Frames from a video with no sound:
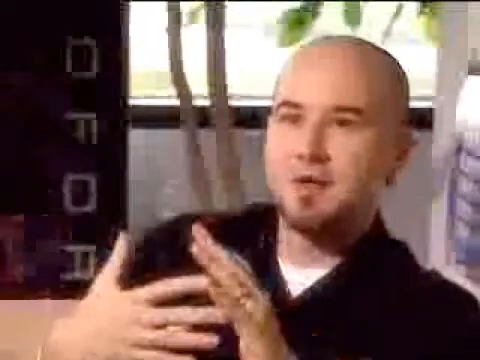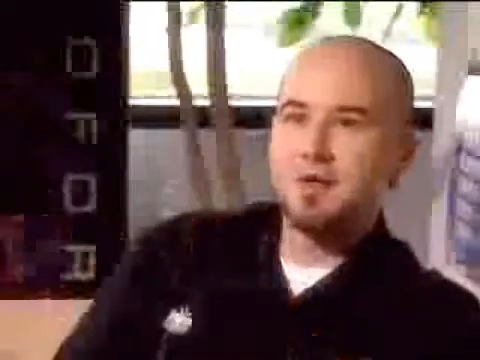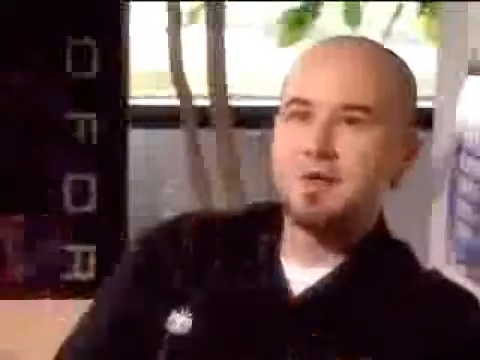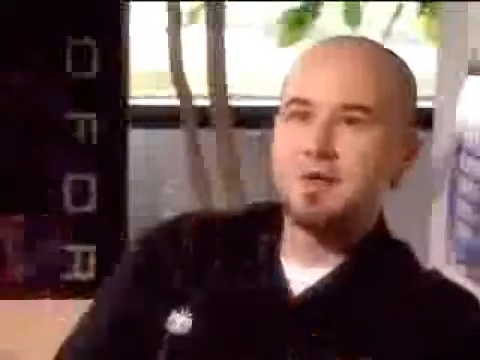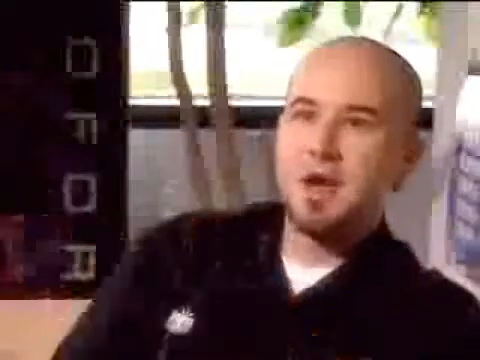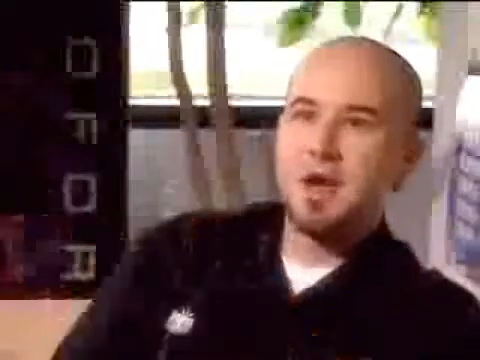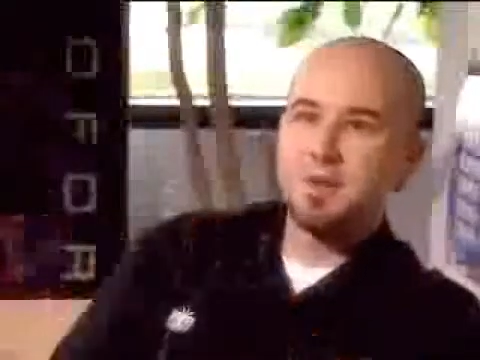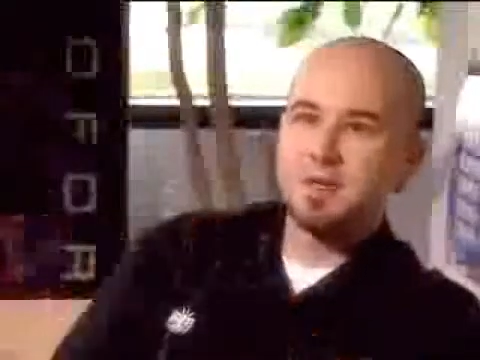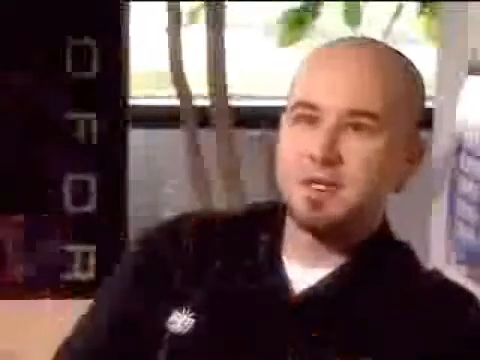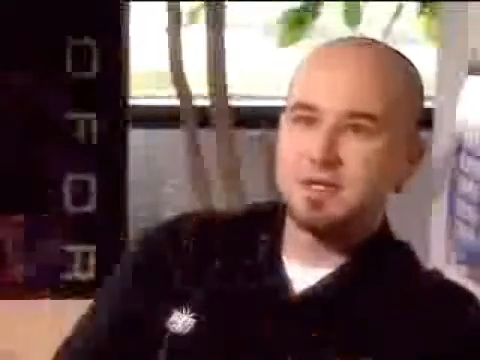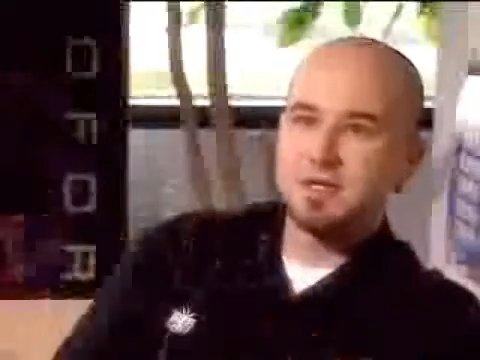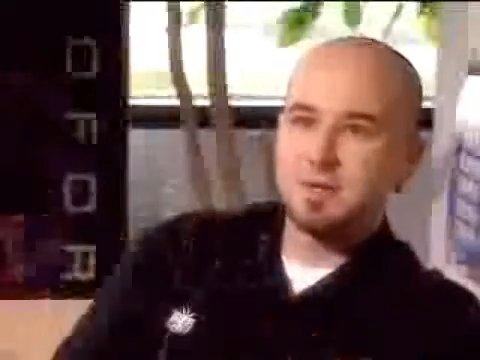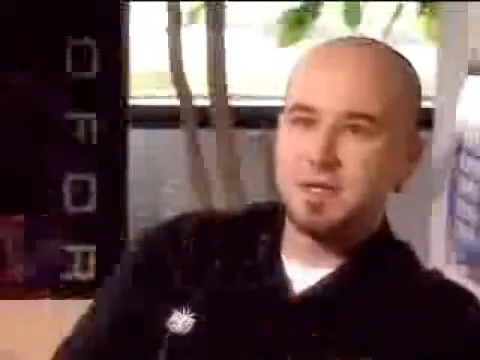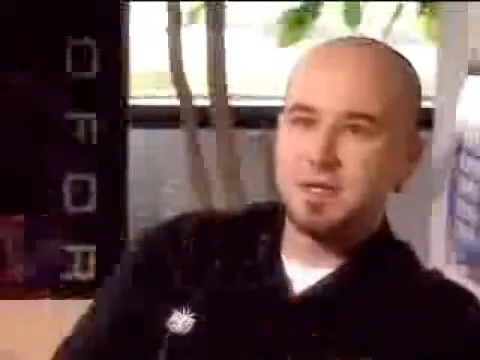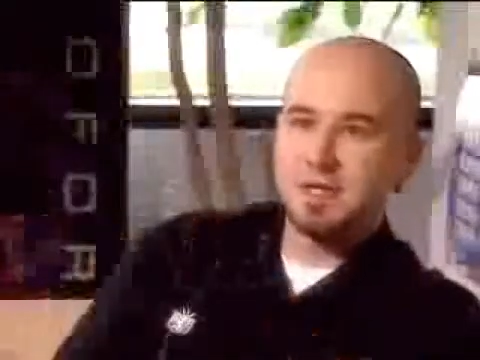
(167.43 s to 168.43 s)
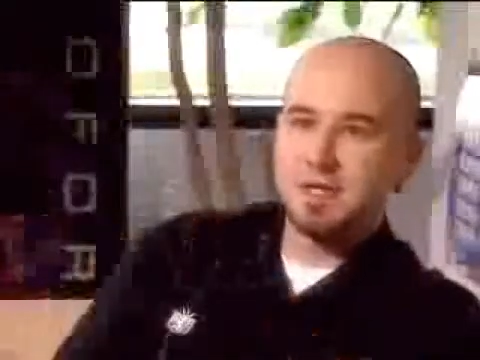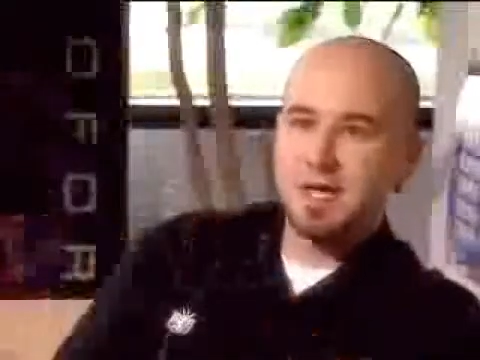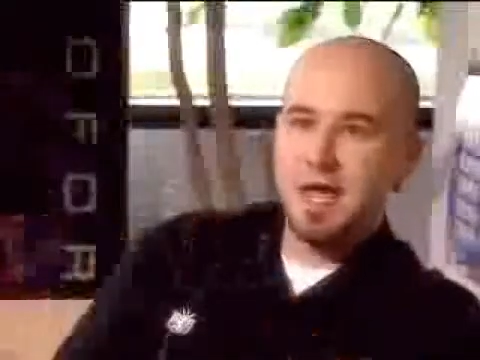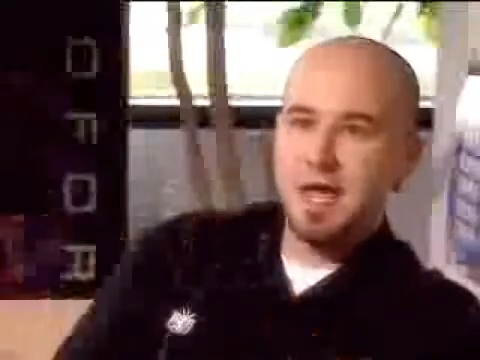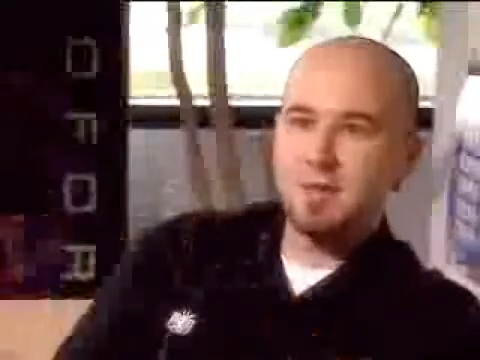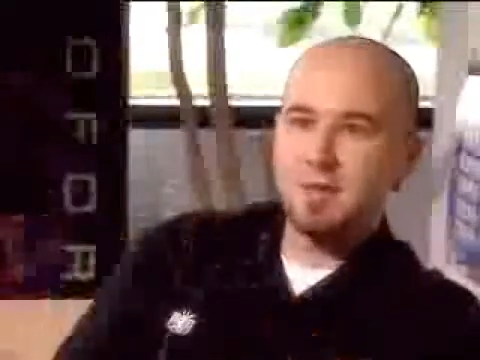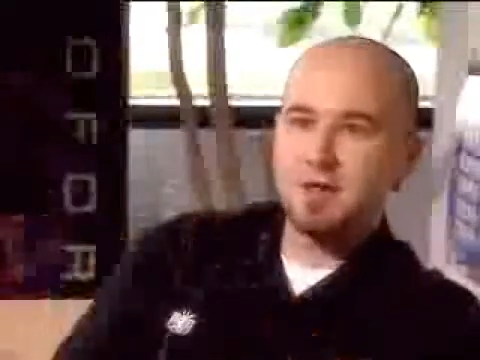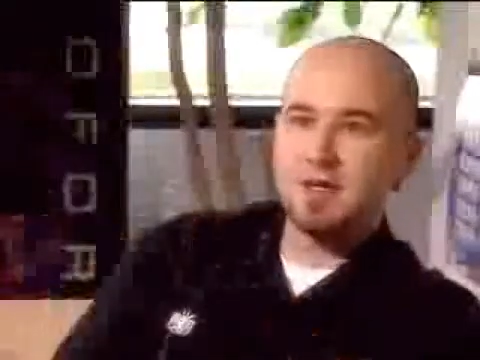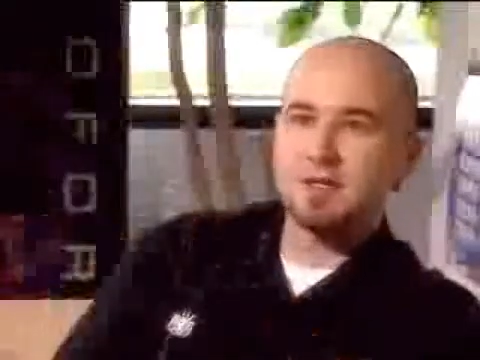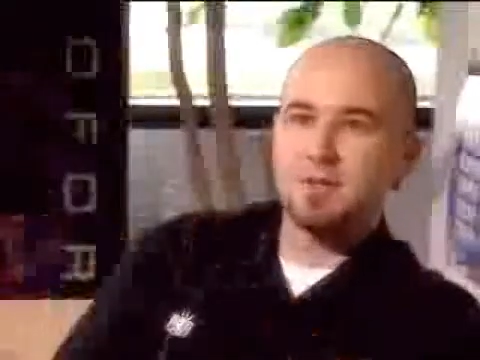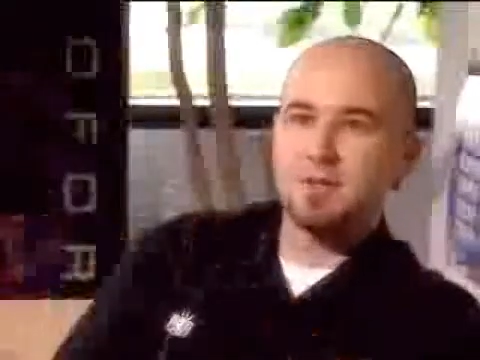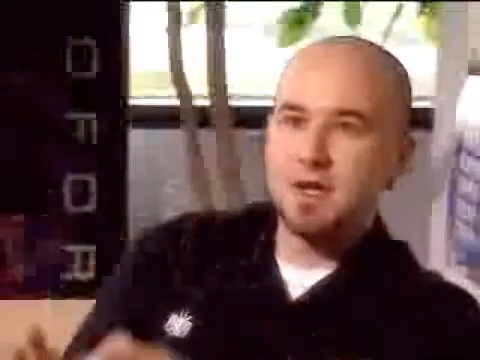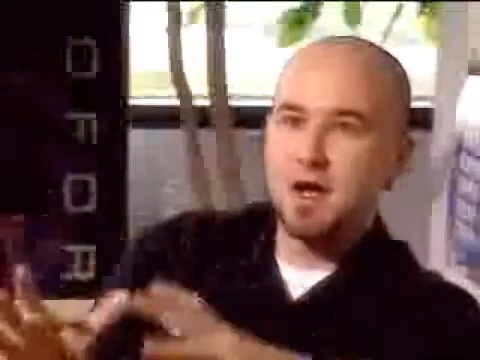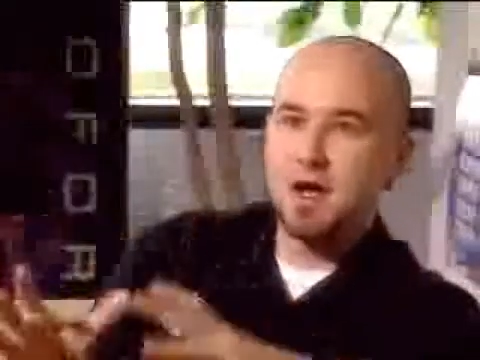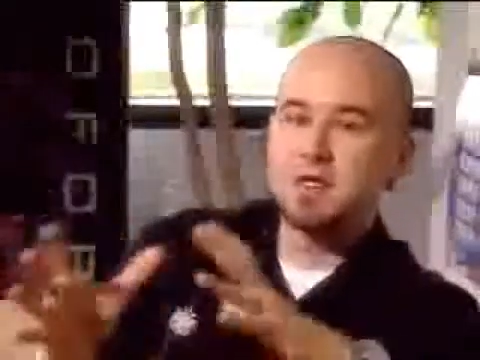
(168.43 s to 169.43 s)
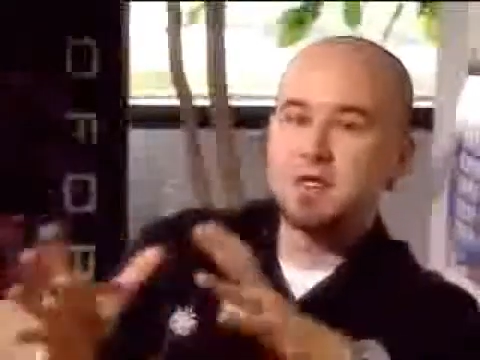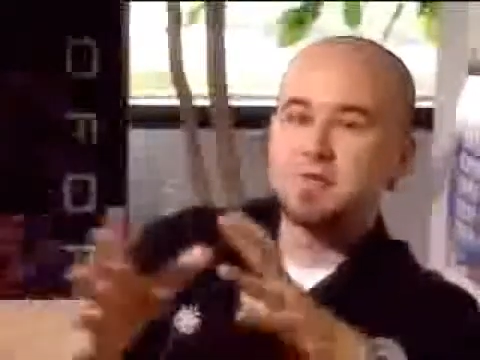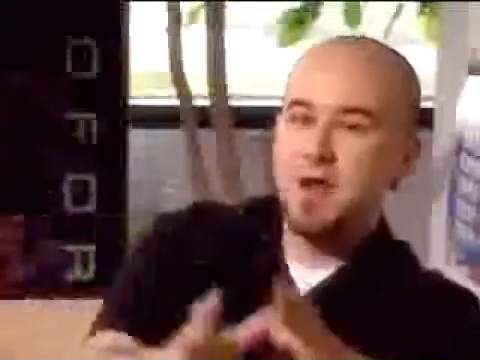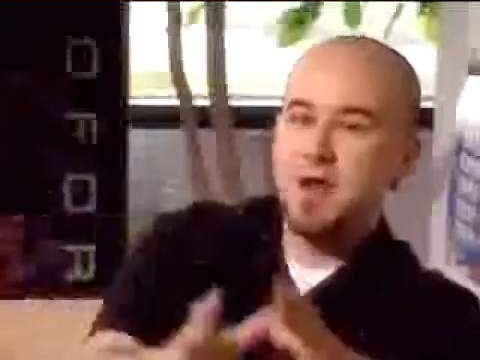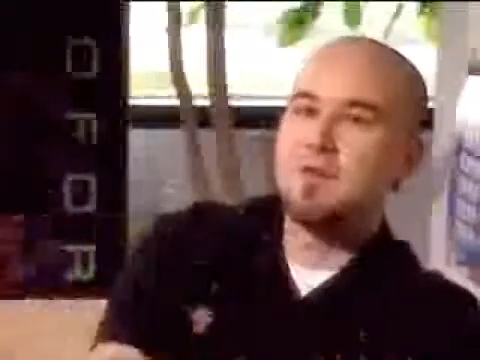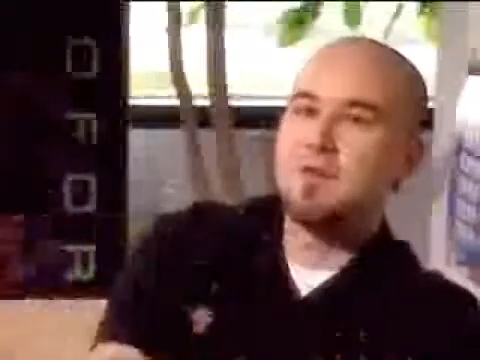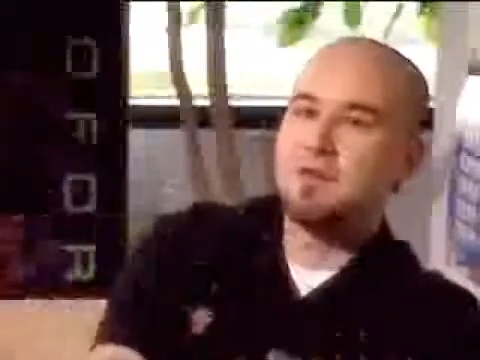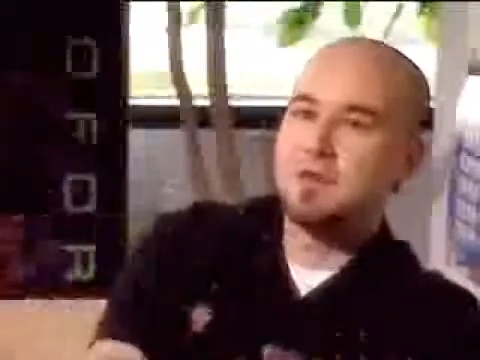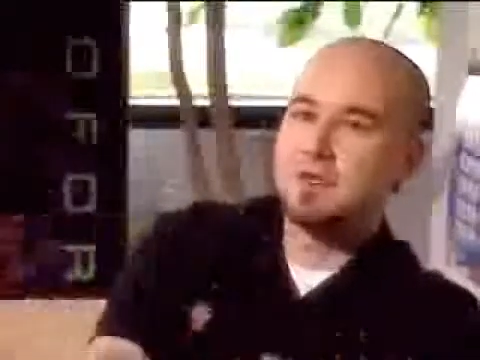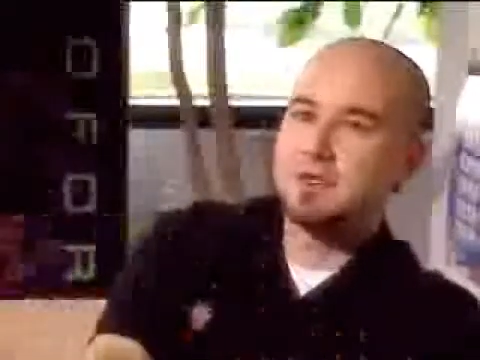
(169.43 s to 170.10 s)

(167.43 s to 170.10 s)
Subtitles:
female participants in a game like this because we offer